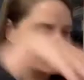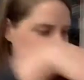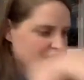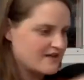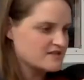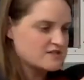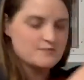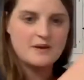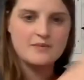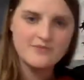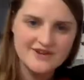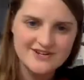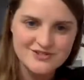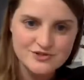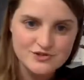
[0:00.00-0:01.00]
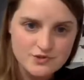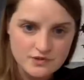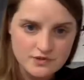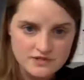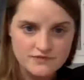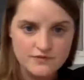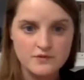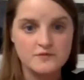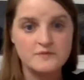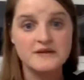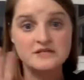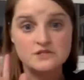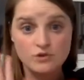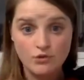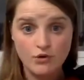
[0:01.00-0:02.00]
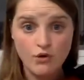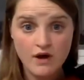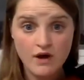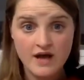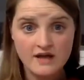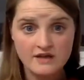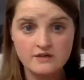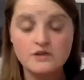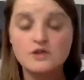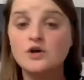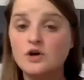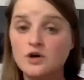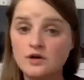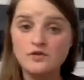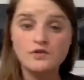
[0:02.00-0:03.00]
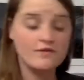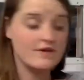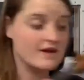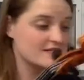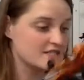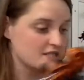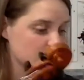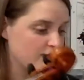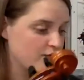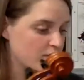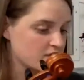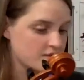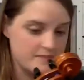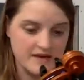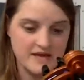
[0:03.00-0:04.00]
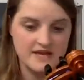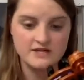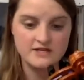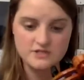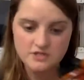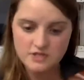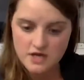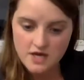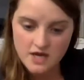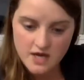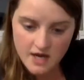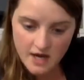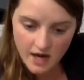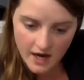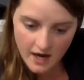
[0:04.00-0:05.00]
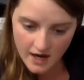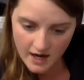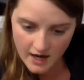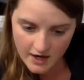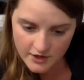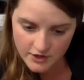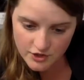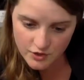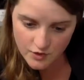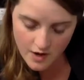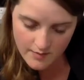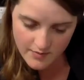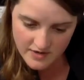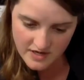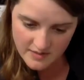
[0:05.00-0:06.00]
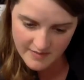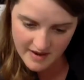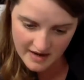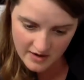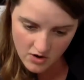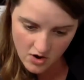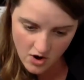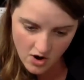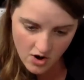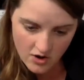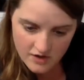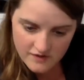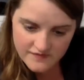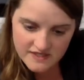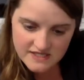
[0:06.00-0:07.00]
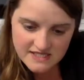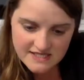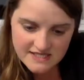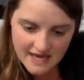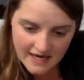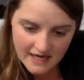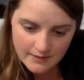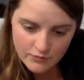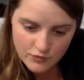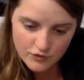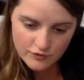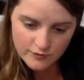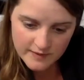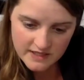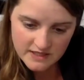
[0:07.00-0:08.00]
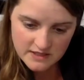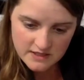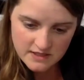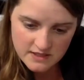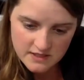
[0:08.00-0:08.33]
to have some memory issues towards the 4th page. So go ahead and learn the rest of the 4th page. You are bringing back all of the 2nd movement